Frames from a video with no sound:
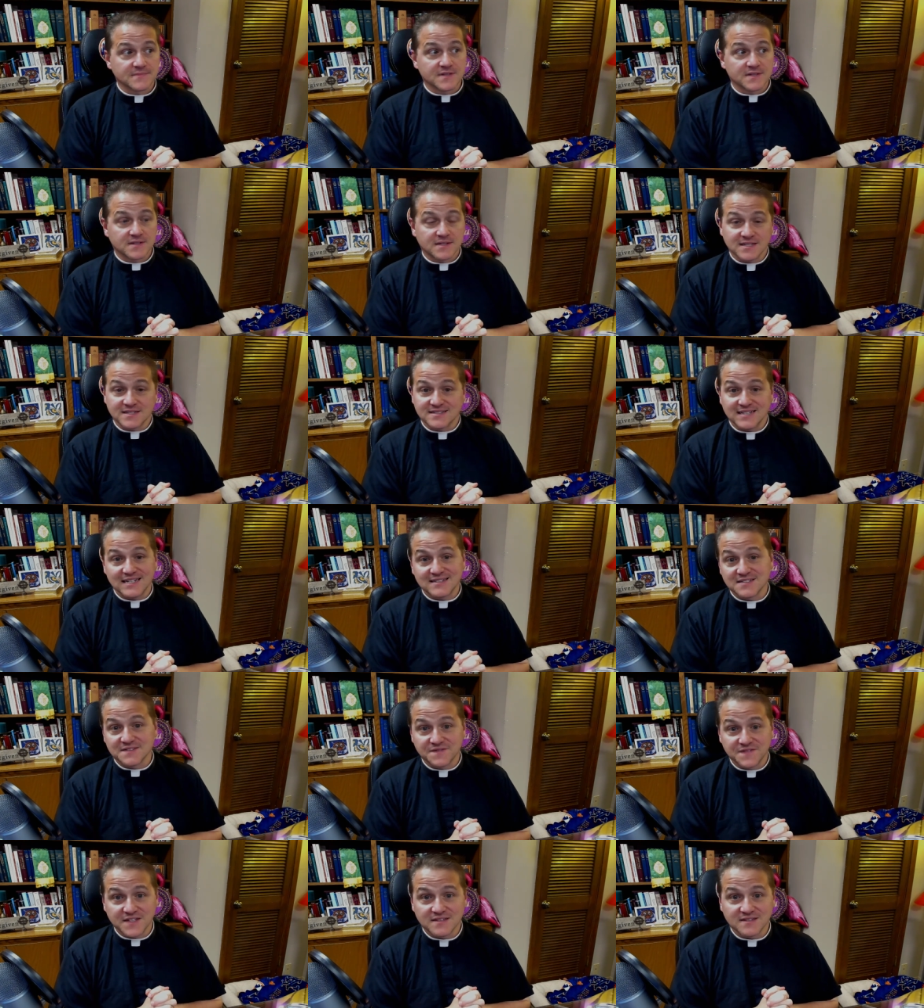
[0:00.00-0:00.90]
Because that's a
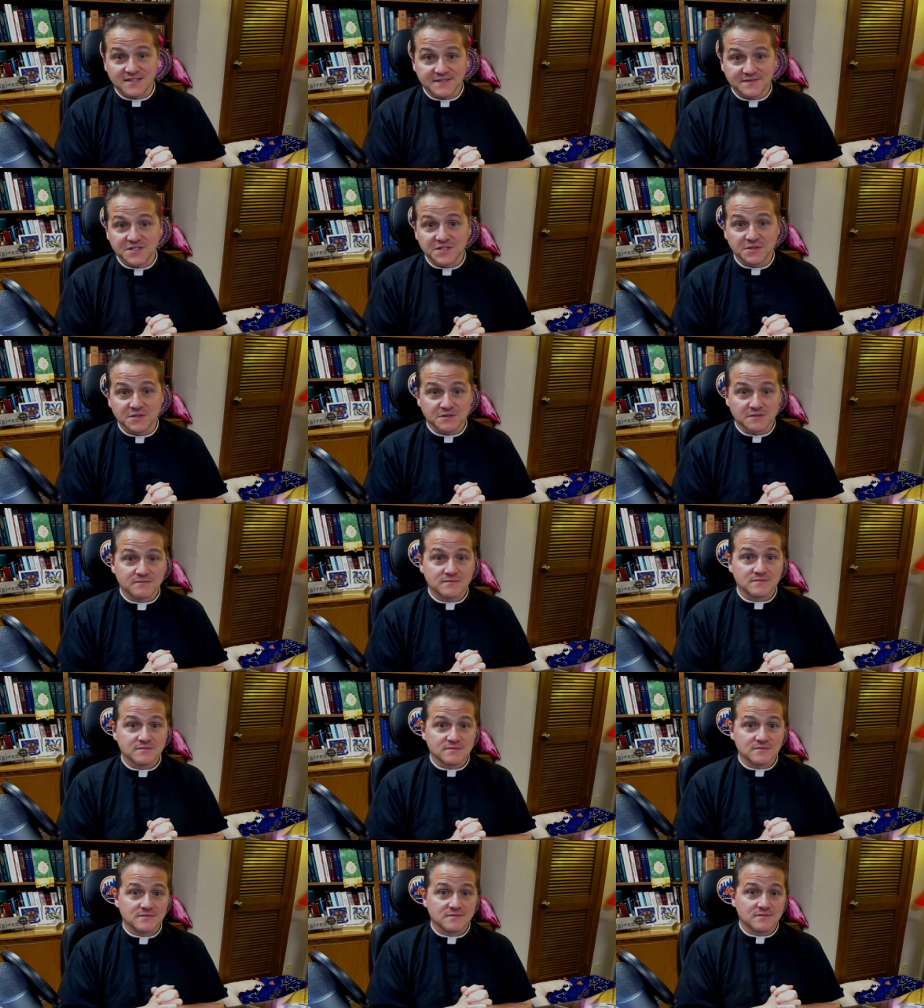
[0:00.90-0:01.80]
fig leaf too.
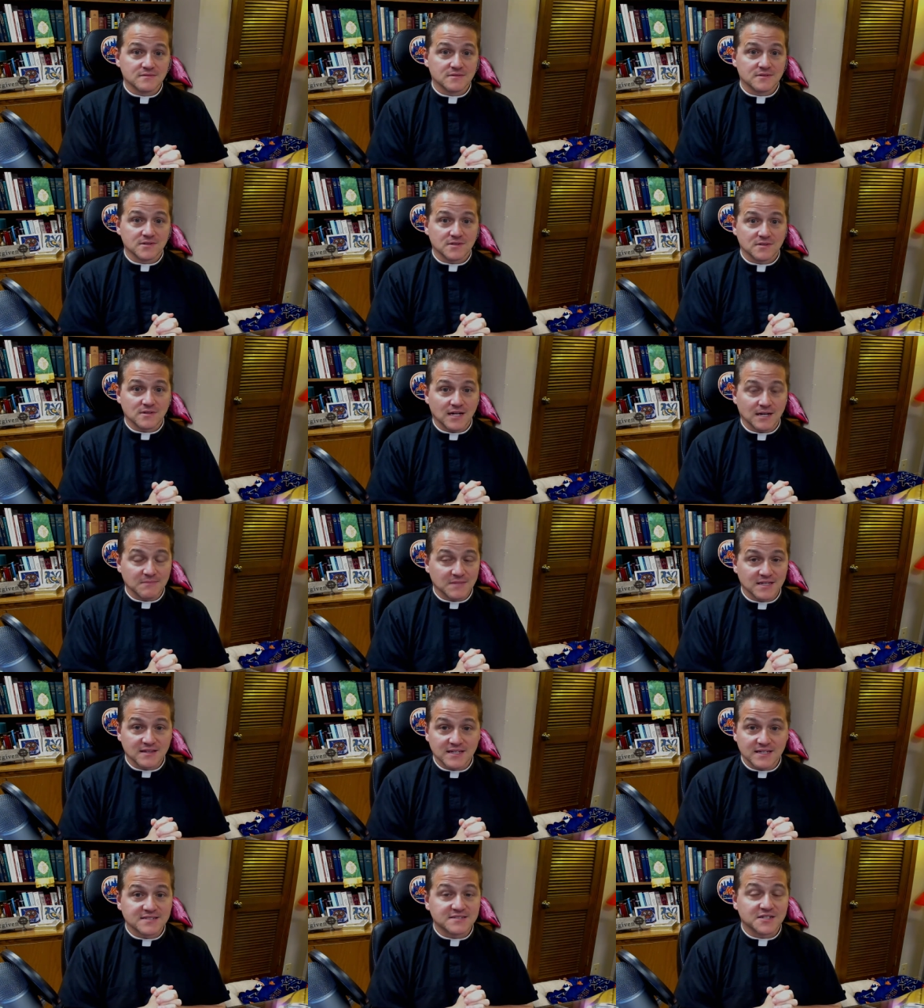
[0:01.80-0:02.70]
I'm
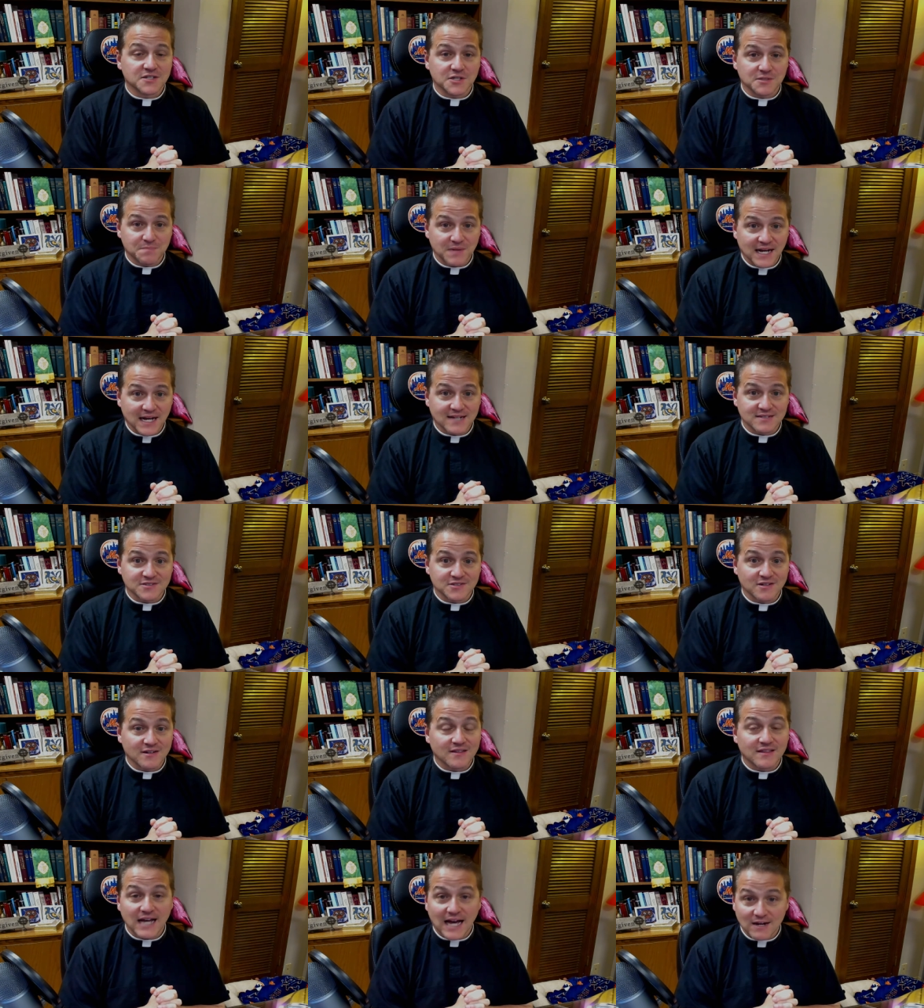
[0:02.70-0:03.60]
at least a good pastor.
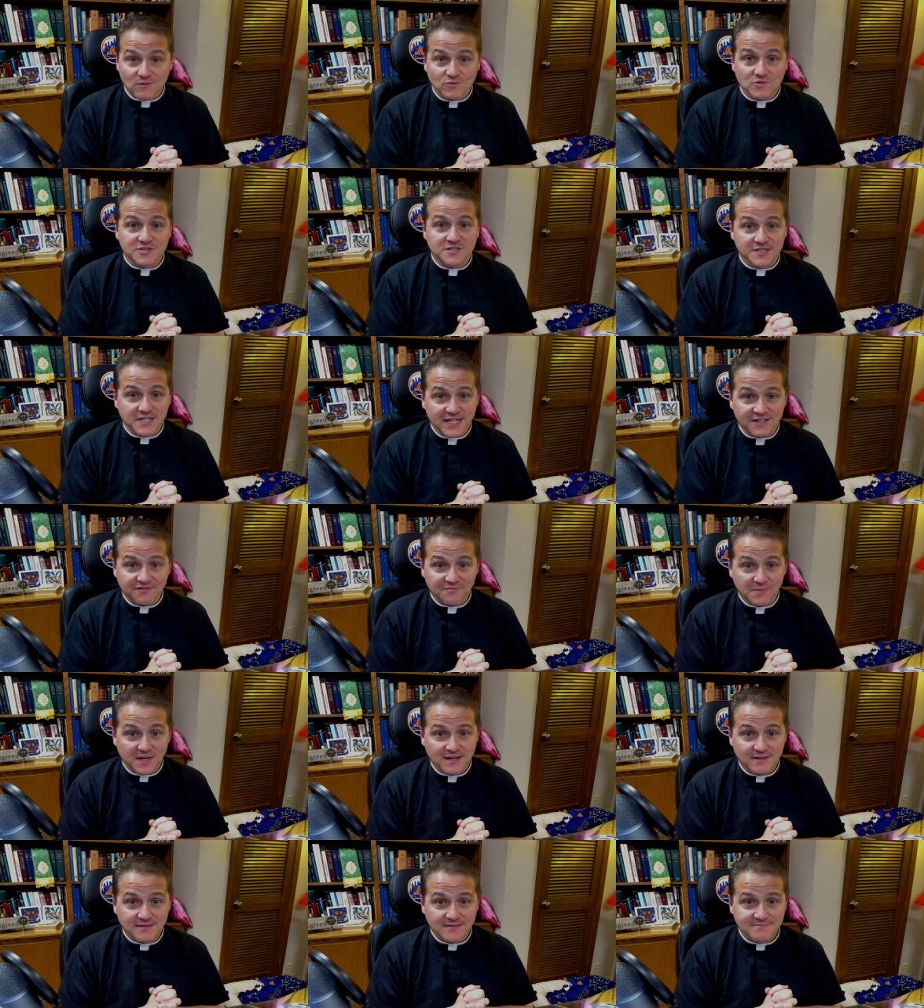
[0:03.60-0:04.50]
That will save
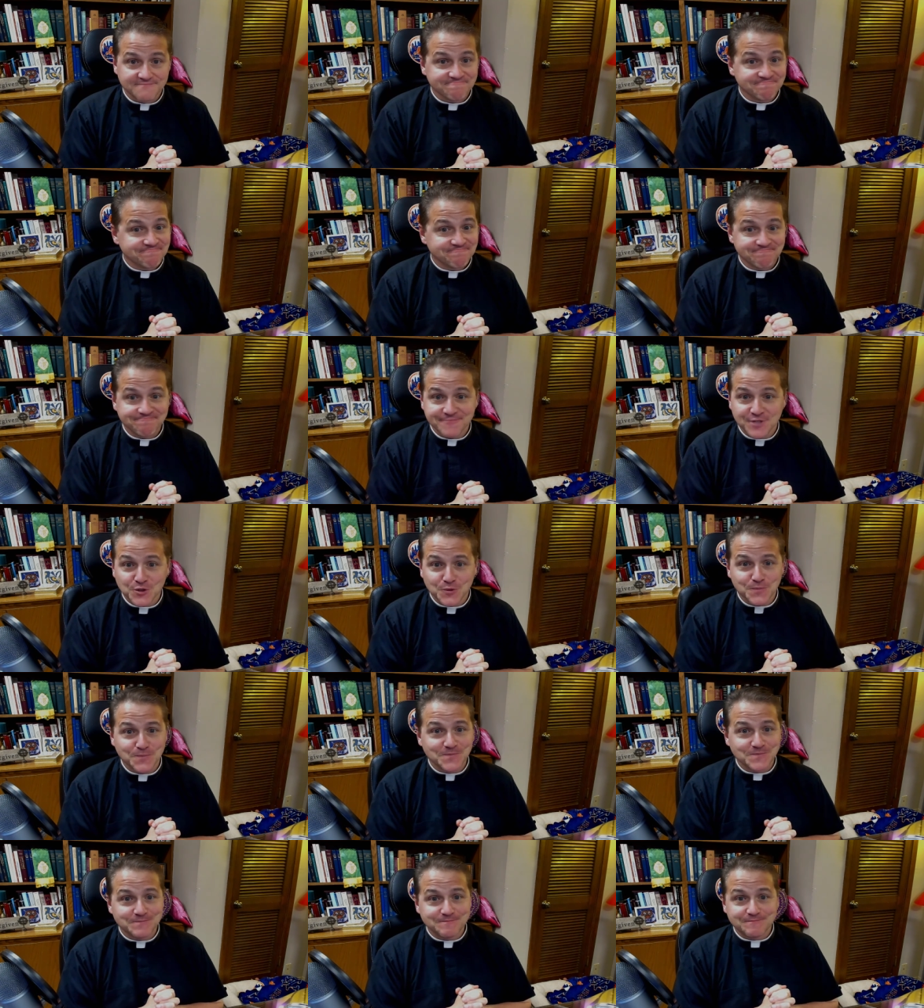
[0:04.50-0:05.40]
me. Nope,
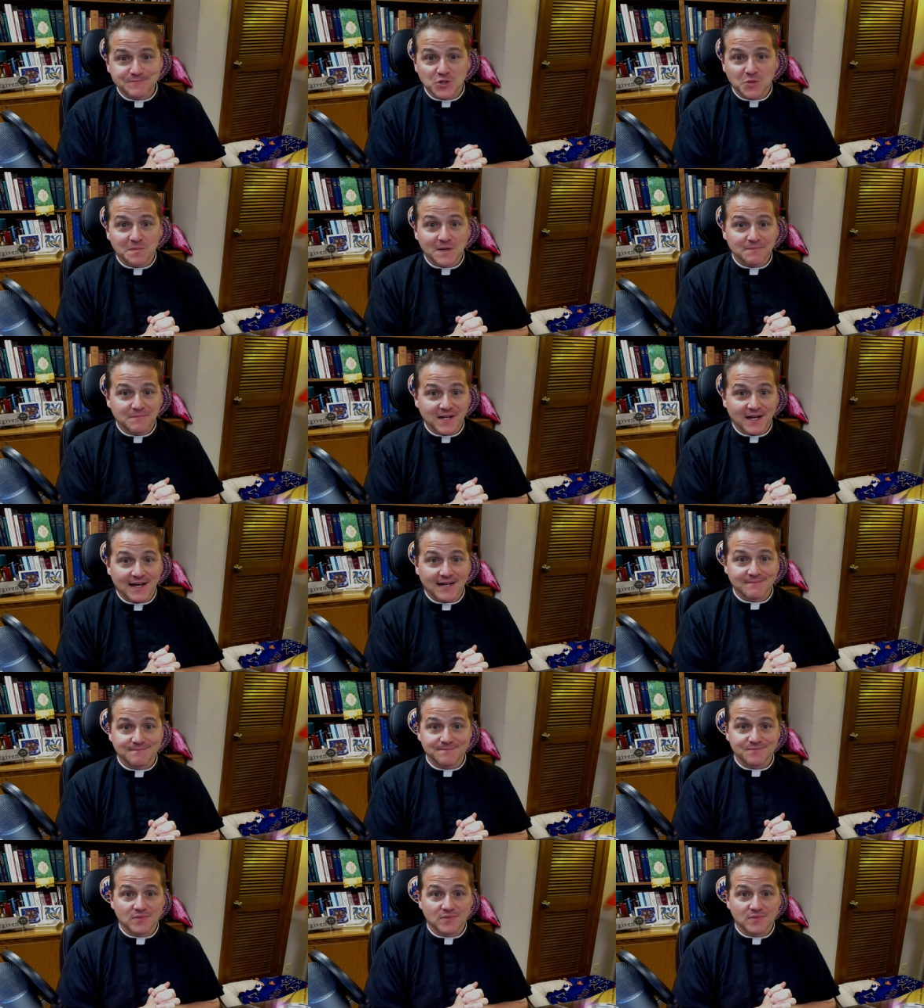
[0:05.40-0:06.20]
nope, I'm not.